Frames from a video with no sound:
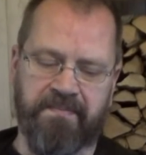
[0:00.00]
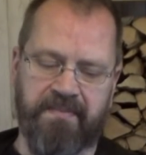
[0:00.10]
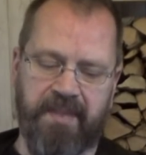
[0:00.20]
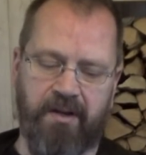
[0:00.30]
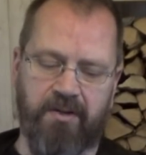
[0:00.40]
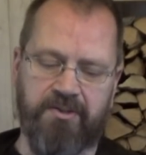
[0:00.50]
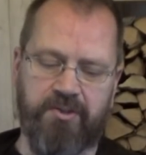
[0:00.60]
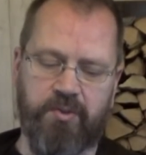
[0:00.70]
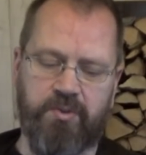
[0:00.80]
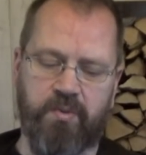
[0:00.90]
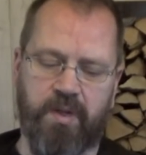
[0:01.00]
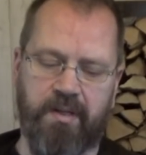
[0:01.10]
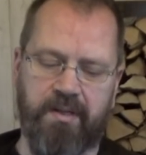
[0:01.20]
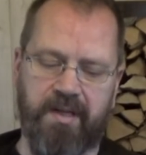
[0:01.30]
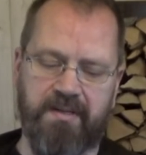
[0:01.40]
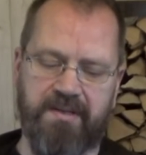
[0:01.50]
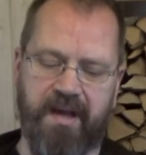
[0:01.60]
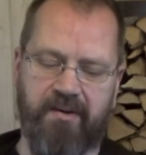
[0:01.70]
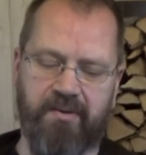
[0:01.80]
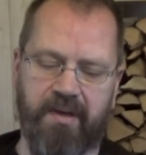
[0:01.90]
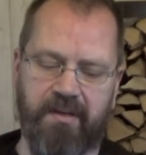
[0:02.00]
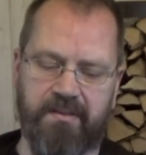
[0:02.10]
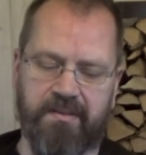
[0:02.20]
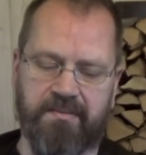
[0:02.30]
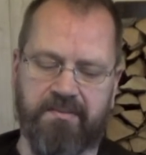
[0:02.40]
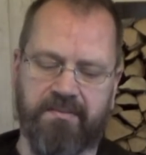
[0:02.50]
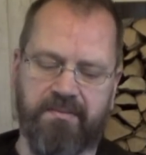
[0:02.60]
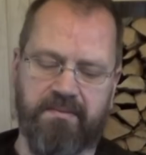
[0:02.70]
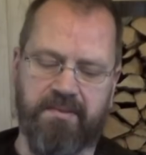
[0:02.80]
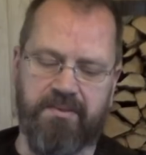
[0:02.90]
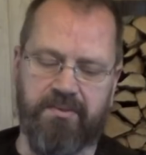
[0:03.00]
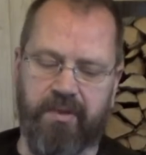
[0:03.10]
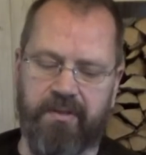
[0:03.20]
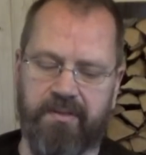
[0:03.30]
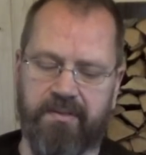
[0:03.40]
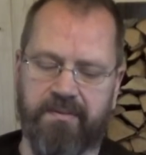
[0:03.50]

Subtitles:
They lost 2-1 against Harrogate. That's great.